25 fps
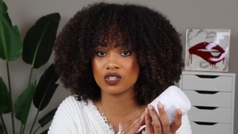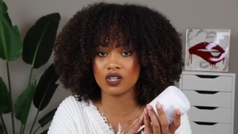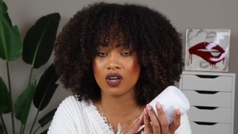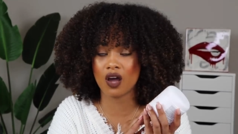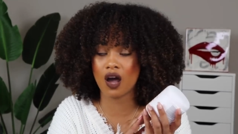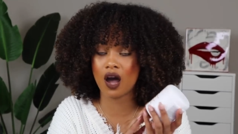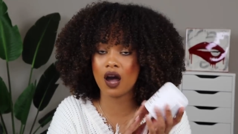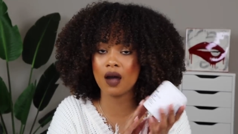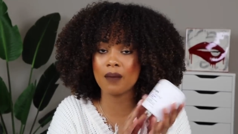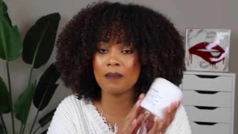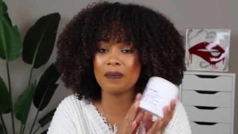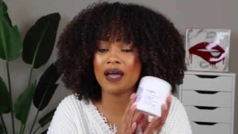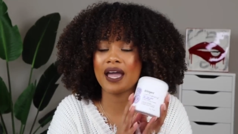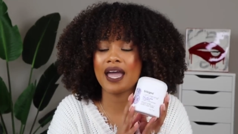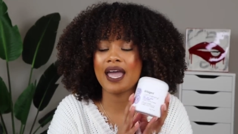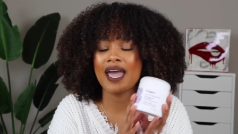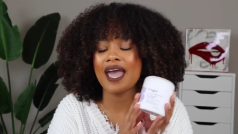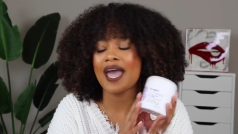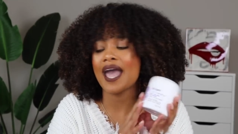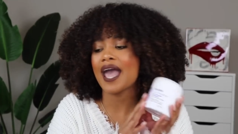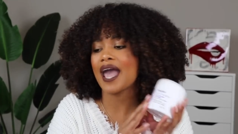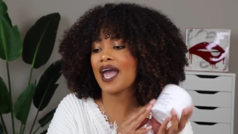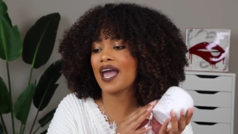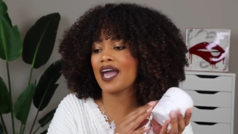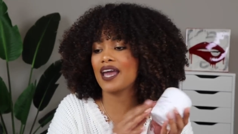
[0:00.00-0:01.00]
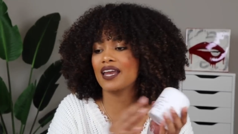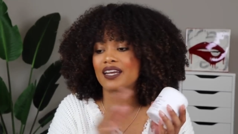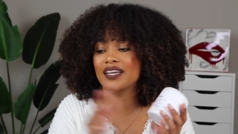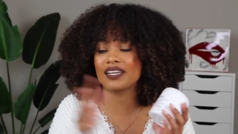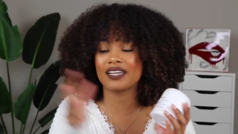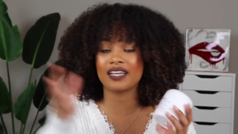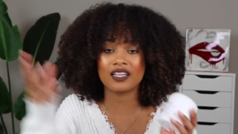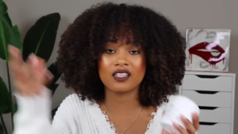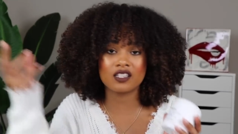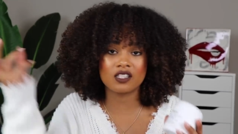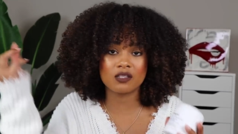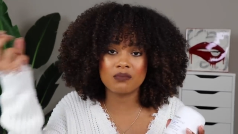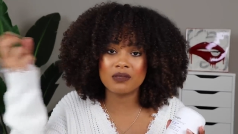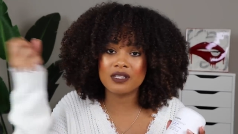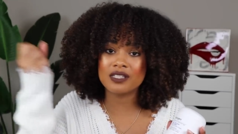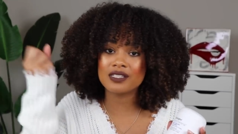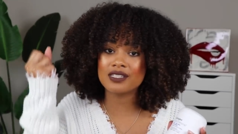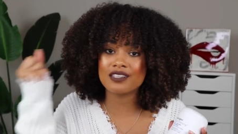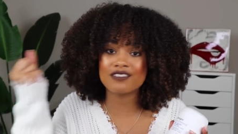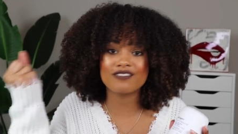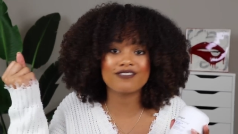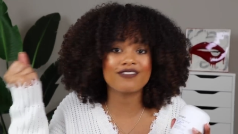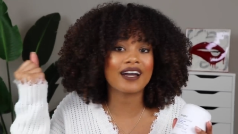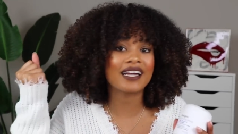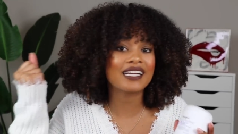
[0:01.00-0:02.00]
top and it gets me
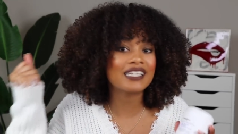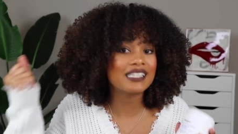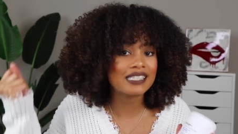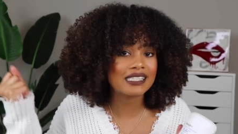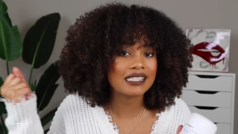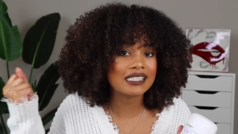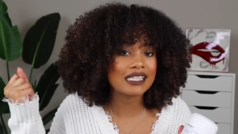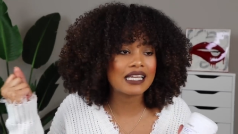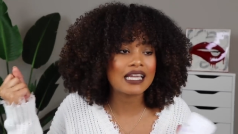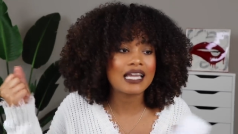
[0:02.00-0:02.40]
defined